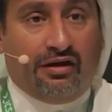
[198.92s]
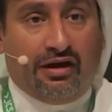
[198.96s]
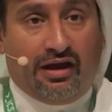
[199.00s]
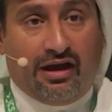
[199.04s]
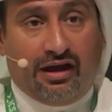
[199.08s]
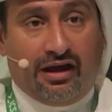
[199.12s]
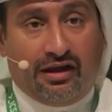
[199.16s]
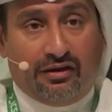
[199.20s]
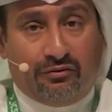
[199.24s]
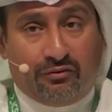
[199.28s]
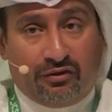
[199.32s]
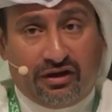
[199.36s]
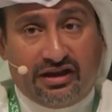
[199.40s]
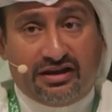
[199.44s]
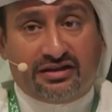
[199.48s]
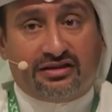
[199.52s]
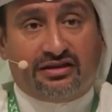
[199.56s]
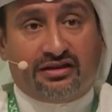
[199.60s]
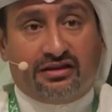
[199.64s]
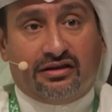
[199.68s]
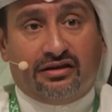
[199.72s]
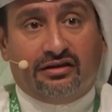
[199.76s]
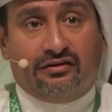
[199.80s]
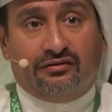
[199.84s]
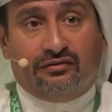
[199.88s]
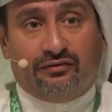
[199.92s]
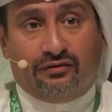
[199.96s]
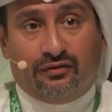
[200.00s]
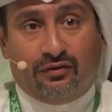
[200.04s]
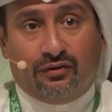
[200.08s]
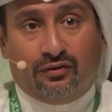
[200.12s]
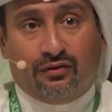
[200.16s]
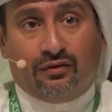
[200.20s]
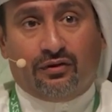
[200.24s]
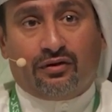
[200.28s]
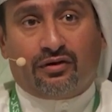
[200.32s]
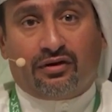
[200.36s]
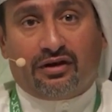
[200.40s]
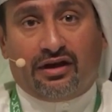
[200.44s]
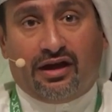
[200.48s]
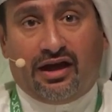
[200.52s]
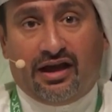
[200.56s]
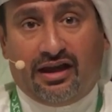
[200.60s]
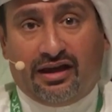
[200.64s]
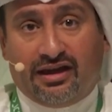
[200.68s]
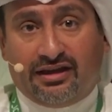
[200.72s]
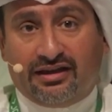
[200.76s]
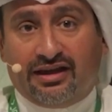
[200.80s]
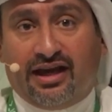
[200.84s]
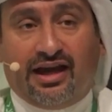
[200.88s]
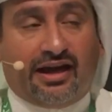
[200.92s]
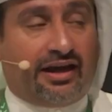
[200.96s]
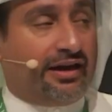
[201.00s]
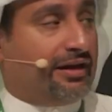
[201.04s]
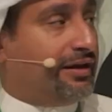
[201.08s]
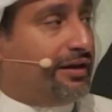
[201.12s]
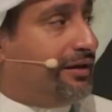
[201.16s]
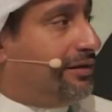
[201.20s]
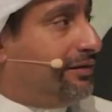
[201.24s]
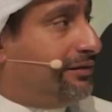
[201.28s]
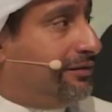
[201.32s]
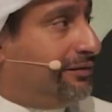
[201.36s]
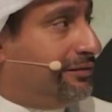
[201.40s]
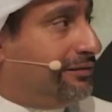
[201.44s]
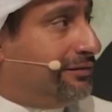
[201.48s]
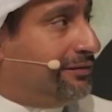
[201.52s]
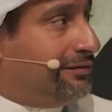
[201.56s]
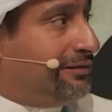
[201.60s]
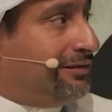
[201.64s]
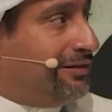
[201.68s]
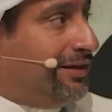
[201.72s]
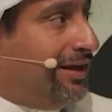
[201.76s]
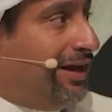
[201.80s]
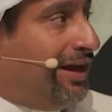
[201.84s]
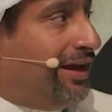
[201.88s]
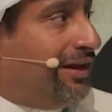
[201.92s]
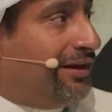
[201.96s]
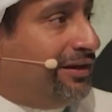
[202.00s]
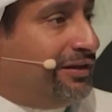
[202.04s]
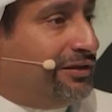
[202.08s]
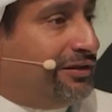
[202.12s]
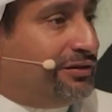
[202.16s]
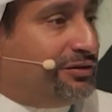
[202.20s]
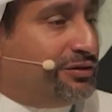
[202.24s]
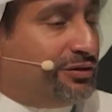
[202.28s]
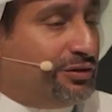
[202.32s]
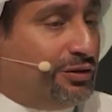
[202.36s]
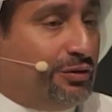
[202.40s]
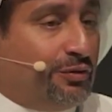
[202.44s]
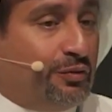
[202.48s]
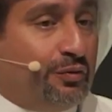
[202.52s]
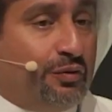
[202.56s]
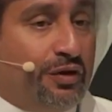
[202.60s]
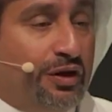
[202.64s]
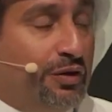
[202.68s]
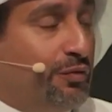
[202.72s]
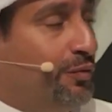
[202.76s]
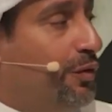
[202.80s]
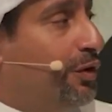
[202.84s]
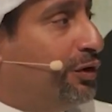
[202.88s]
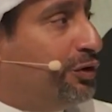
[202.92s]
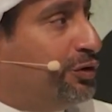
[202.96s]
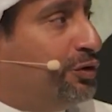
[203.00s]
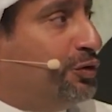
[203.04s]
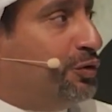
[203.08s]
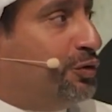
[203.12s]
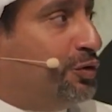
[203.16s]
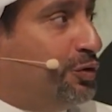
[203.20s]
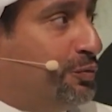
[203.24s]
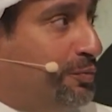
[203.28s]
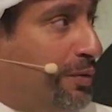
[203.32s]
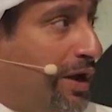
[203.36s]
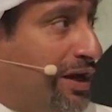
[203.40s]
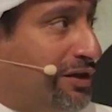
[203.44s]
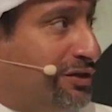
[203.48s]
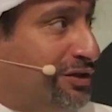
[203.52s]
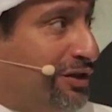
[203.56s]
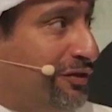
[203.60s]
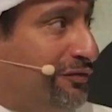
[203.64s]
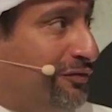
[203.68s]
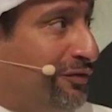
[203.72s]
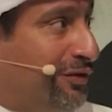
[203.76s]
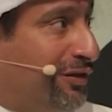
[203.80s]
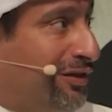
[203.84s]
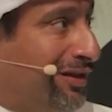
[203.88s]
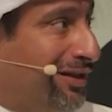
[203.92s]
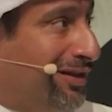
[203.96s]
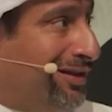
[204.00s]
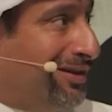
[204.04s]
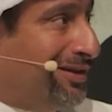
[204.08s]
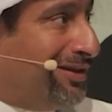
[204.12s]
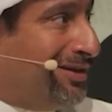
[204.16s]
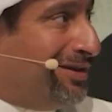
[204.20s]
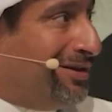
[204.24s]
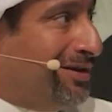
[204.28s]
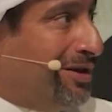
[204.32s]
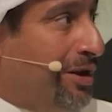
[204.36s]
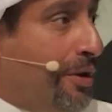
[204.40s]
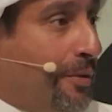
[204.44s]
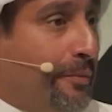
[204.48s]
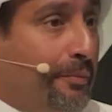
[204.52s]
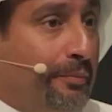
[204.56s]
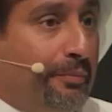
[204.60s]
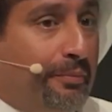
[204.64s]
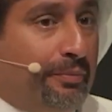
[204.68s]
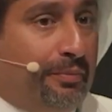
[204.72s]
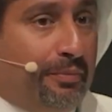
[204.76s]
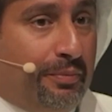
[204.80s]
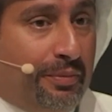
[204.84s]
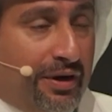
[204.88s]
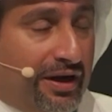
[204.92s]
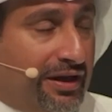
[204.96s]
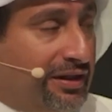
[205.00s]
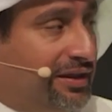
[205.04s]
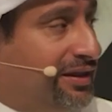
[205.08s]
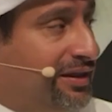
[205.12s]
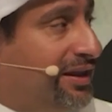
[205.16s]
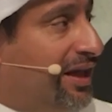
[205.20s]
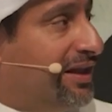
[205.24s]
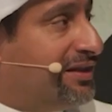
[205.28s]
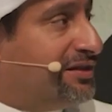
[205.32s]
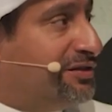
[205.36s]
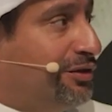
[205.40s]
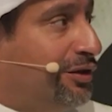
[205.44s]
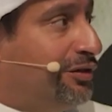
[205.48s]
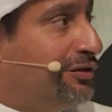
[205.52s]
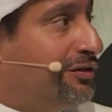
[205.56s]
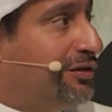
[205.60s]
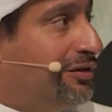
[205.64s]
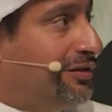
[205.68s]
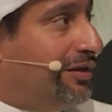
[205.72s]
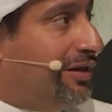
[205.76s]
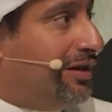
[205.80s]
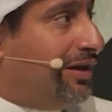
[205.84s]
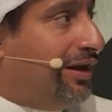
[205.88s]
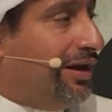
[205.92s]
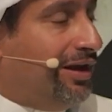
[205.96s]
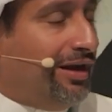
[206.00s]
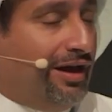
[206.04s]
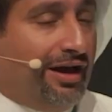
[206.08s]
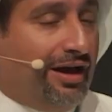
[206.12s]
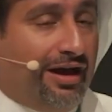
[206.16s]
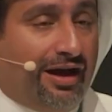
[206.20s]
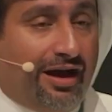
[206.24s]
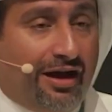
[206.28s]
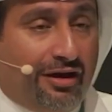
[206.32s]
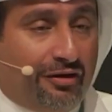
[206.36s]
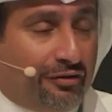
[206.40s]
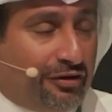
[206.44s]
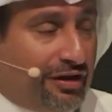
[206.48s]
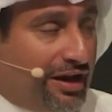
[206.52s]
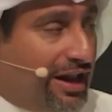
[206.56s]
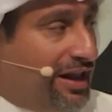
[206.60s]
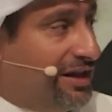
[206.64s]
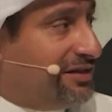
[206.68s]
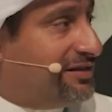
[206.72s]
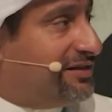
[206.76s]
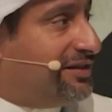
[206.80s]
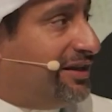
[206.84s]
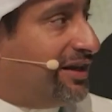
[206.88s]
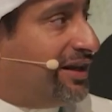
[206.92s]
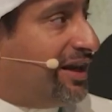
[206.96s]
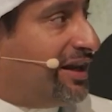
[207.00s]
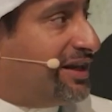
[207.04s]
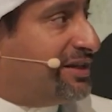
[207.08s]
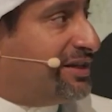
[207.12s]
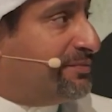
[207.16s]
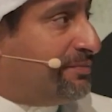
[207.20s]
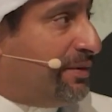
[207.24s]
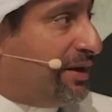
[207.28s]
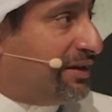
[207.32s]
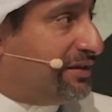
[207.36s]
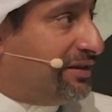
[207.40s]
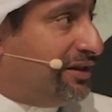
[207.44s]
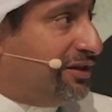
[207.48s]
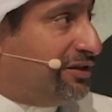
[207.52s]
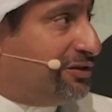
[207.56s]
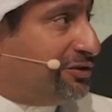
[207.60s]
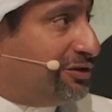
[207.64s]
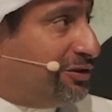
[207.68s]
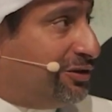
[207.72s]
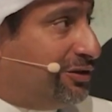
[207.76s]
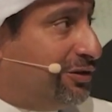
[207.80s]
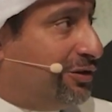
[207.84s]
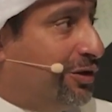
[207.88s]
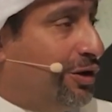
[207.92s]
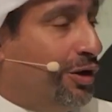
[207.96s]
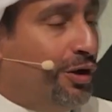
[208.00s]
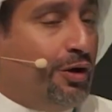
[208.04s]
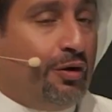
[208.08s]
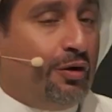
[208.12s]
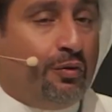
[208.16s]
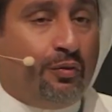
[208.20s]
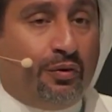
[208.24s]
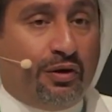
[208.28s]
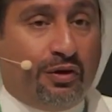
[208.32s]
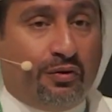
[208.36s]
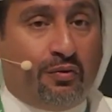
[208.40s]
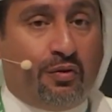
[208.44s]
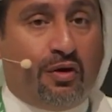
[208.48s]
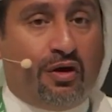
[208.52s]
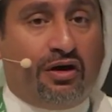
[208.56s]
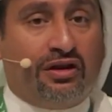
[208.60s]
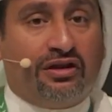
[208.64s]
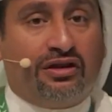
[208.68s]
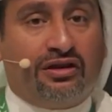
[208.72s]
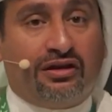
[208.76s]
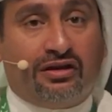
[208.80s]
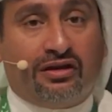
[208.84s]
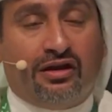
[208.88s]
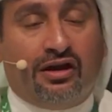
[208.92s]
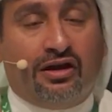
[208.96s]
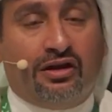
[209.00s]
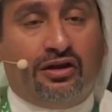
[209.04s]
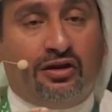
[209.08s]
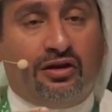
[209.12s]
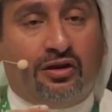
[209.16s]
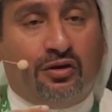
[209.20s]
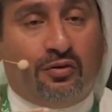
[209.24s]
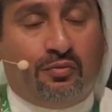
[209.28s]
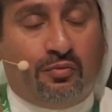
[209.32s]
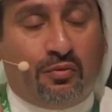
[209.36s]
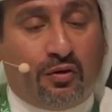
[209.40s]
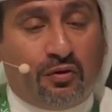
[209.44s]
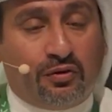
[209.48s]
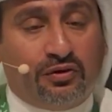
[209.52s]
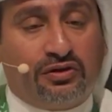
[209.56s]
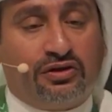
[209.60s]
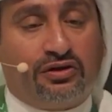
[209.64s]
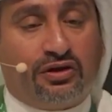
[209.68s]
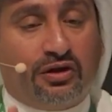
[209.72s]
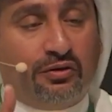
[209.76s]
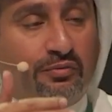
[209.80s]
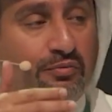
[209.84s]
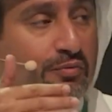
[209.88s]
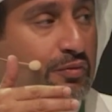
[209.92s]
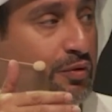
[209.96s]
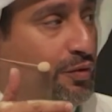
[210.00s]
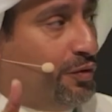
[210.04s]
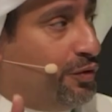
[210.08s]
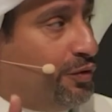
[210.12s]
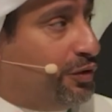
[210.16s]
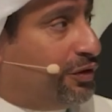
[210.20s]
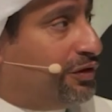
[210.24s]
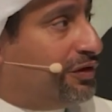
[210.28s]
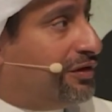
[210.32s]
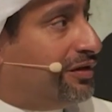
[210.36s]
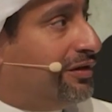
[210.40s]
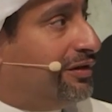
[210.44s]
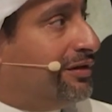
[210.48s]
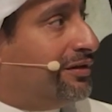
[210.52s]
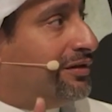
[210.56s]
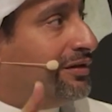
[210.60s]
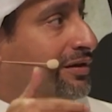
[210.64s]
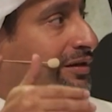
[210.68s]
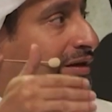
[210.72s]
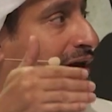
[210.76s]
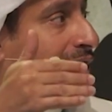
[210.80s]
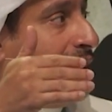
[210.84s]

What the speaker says: a reason for an attack. And so we want you to patch everything, but that's not a realistic expectation. We want the most important